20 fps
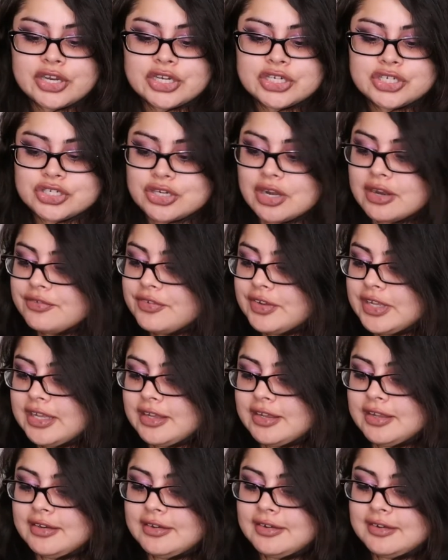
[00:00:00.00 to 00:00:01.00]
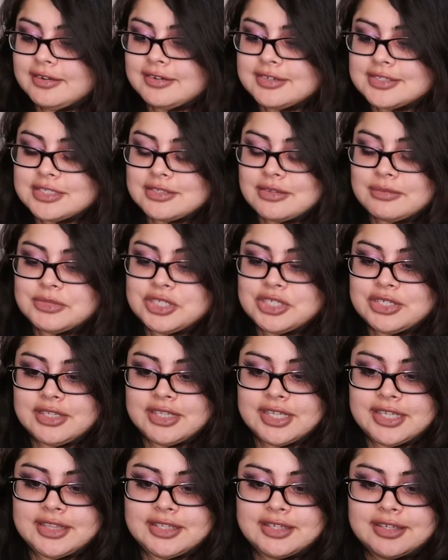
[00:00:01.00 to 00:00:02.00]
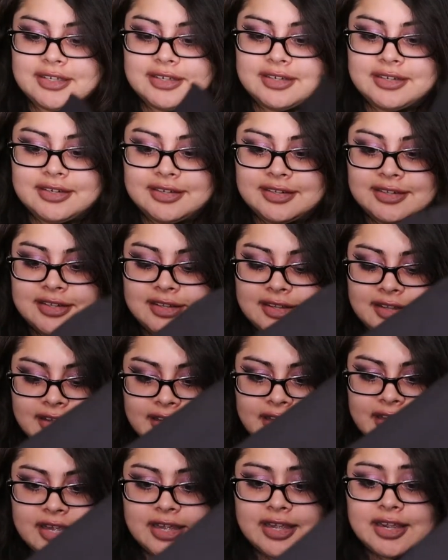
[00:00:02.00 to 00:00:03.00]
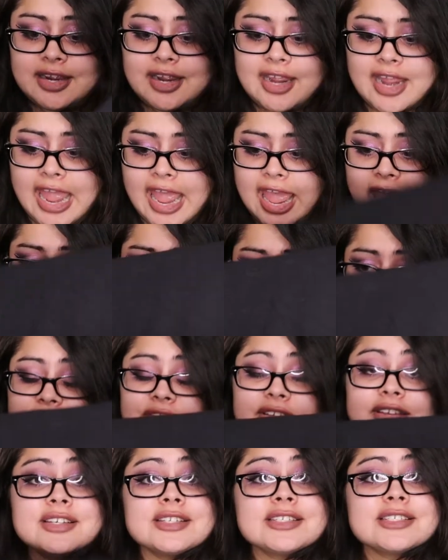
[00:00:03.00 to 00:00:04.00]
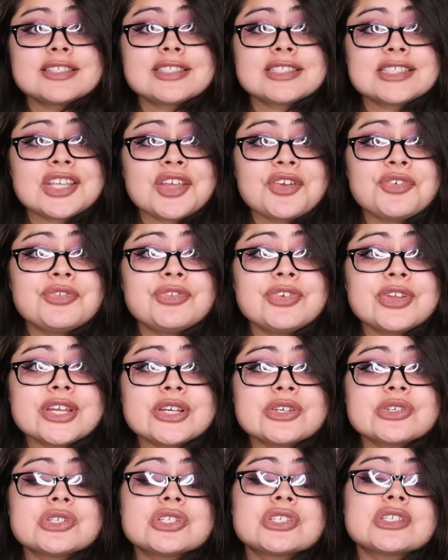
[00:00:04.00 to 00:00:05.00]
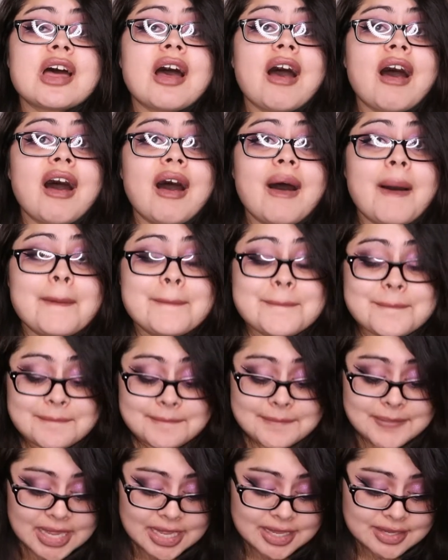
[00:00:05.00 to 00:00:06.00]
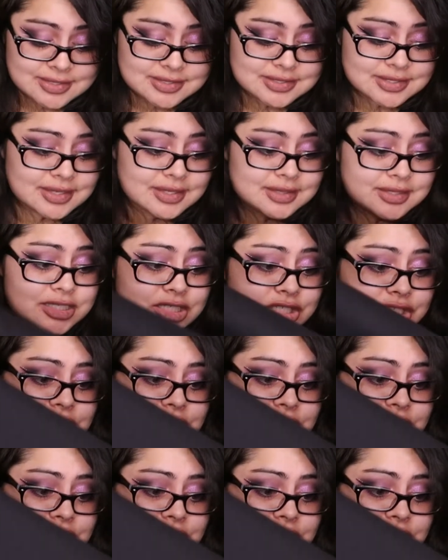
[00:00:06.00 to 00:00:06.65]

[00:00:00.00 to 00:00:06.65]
sharp again or some shit like that and this feels amazing. This